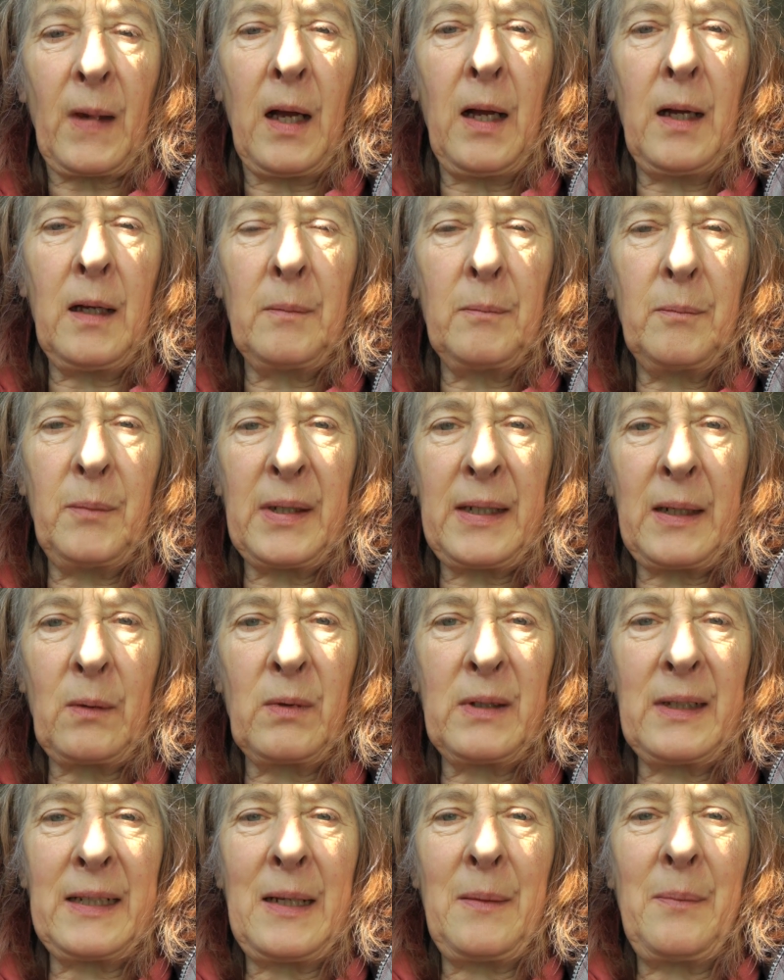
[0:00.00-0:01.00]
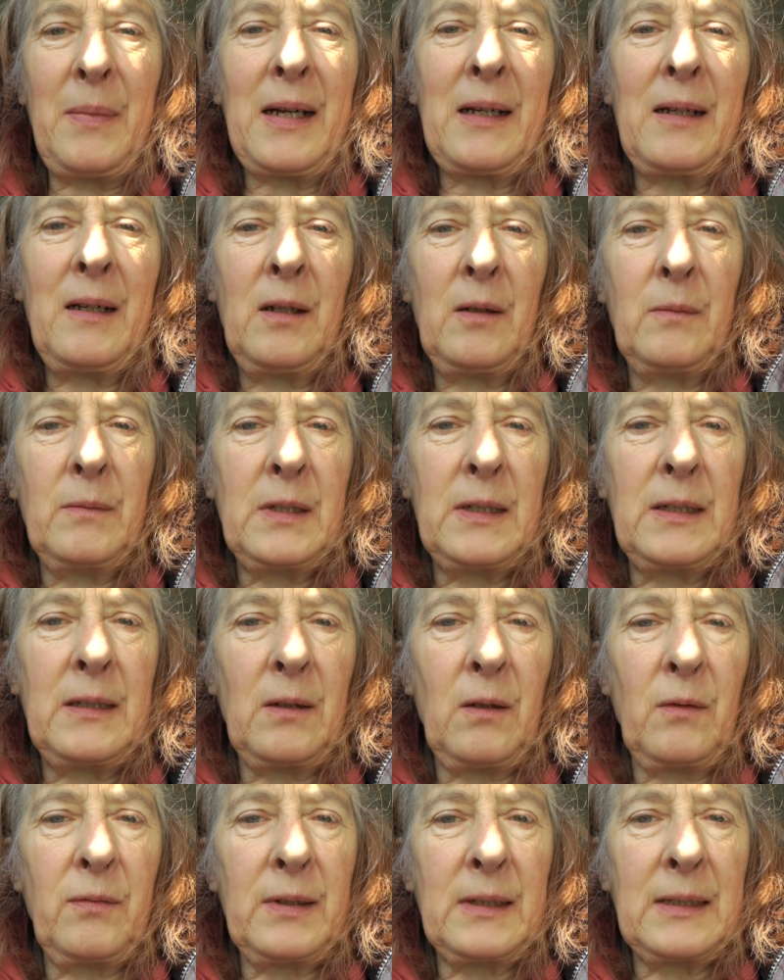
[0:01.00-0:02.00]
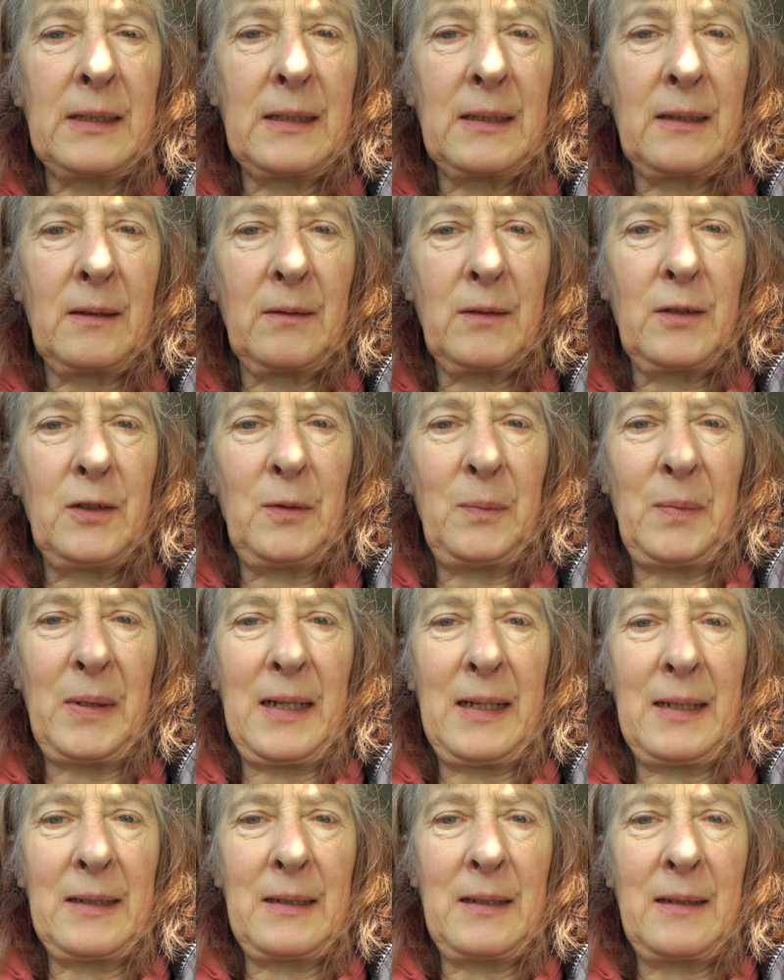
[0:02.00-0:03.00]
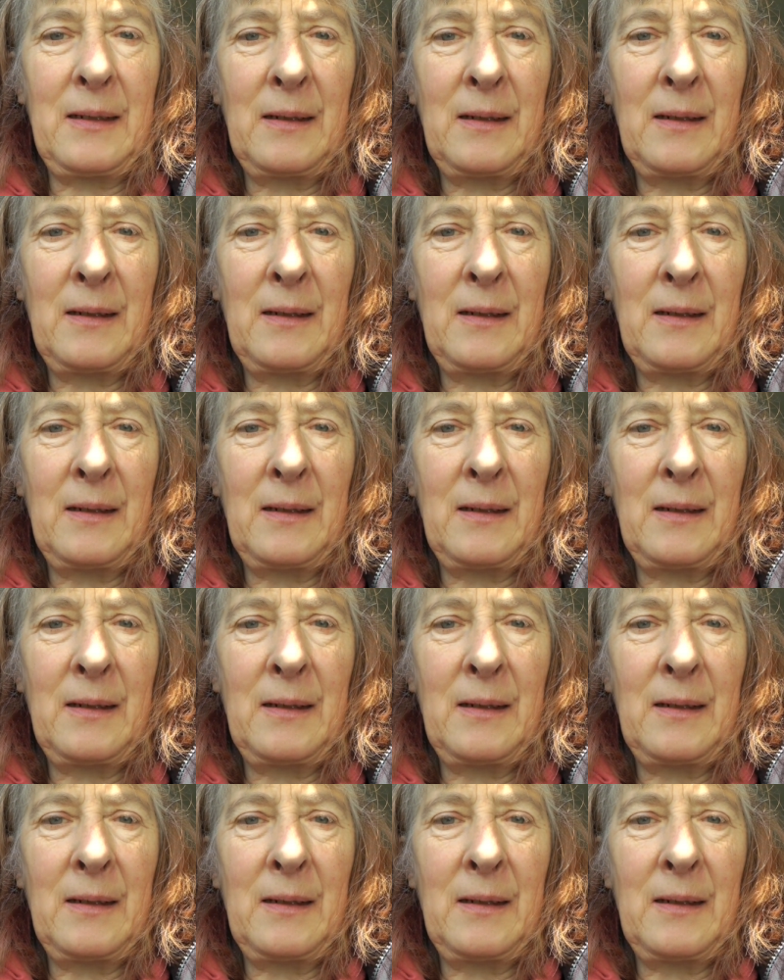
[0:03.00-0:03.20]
But I want to get back home to the office, so too bad.